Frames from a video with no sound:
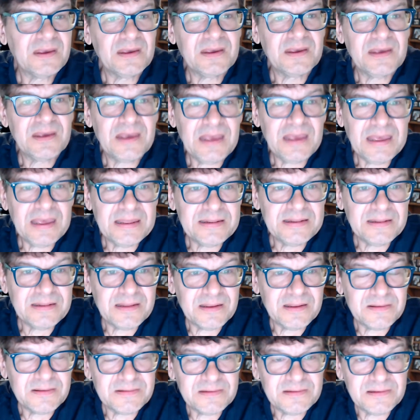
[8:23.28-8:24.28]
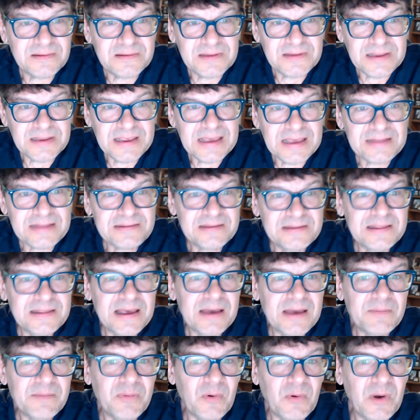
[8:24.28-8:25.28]
And to get to
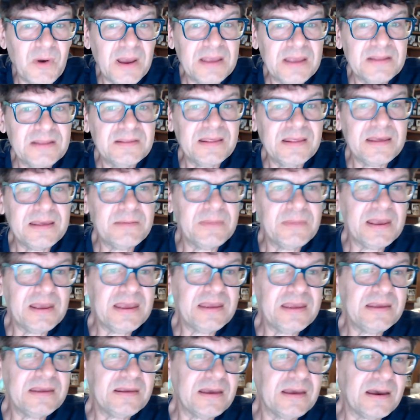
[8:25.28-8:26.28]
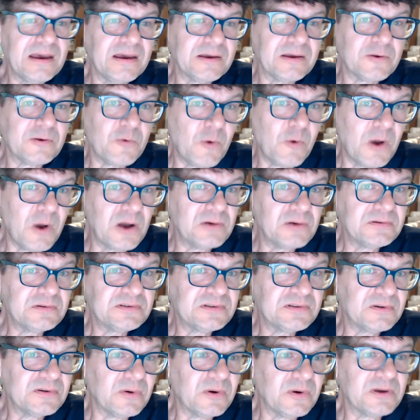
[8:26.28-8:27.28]
that point, they may uh, quote
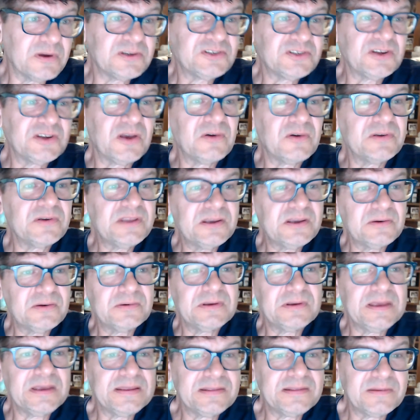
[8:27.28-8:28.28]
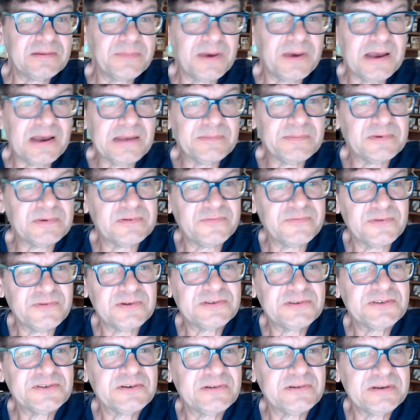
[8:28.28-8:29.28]
or show you in the Bible
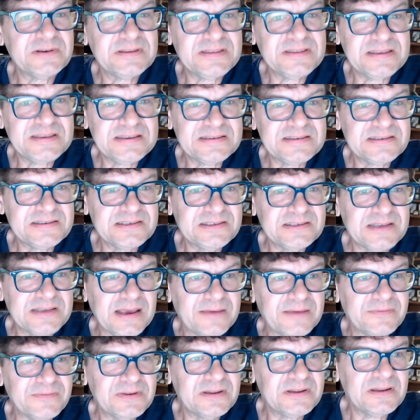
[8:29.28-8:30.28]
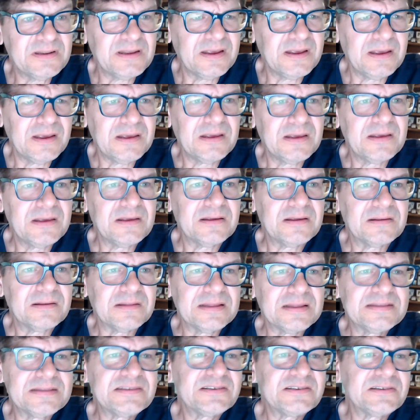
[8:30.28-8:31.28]
First Corinthians seven.
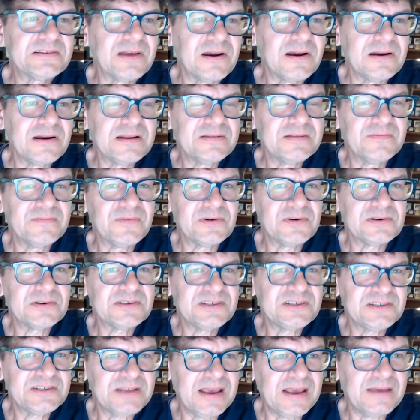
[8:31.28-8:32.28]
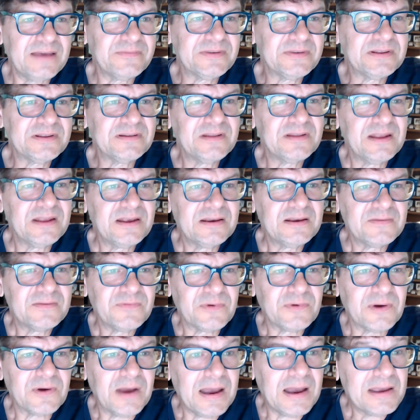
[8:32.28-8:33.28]
Let's start in verse seven.
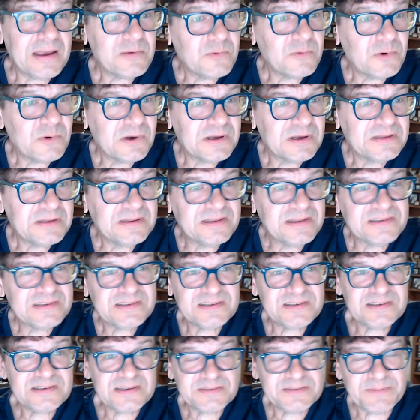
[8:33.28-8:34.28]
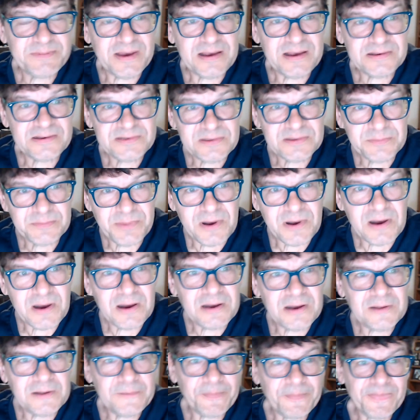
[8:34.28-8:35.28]
For I would, this is the Apostle Paul,